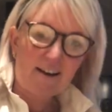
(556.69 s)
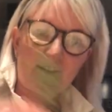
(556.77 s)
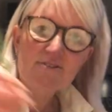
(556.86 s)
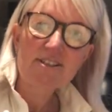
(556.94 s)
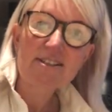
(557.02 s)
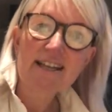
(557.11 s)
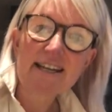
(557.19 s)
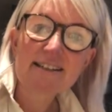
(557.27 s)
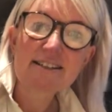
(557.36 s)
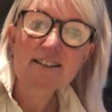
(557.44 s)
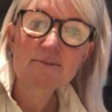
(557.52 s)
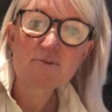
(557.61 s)
I've just
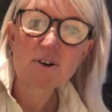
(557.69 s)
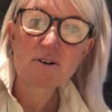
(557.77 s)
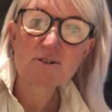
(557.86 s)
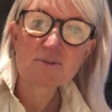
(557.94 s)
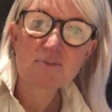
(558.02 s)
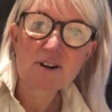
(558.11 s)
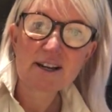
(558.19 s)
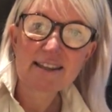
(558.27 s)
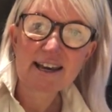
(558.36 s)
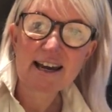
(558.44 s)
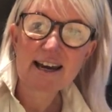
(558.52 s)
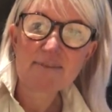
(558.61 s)
taken some rosemary
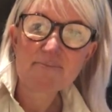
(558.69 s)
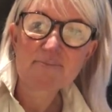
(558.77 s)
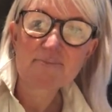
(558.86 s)
there,